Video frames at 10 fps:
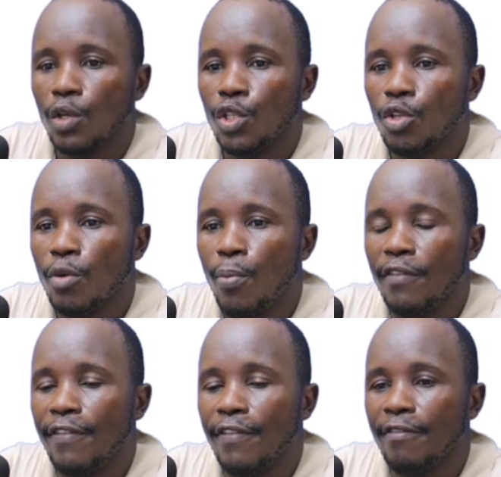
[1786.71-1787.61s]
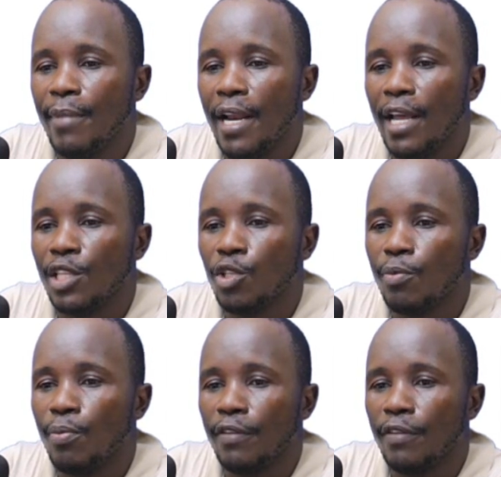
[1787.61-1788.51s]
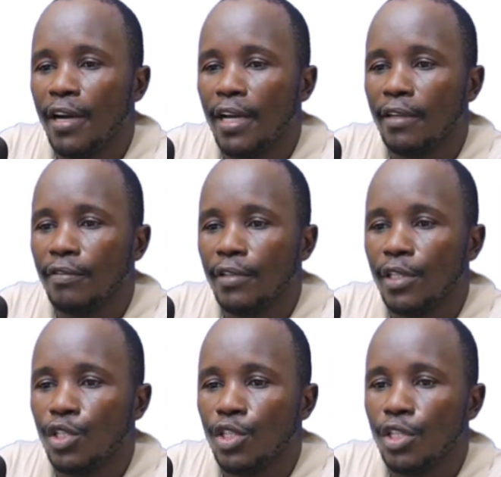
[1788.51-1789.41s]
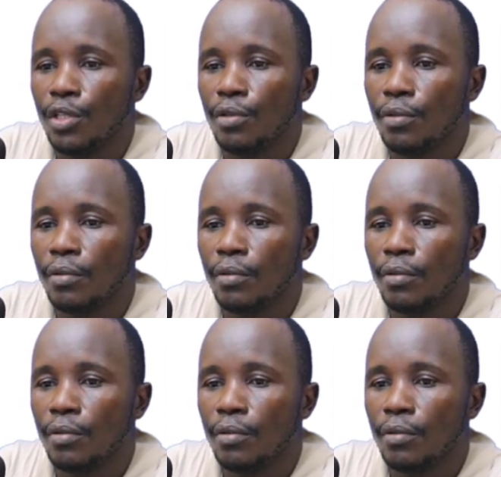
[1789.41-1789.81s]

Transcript: 0.5 minus 0.5 is 0.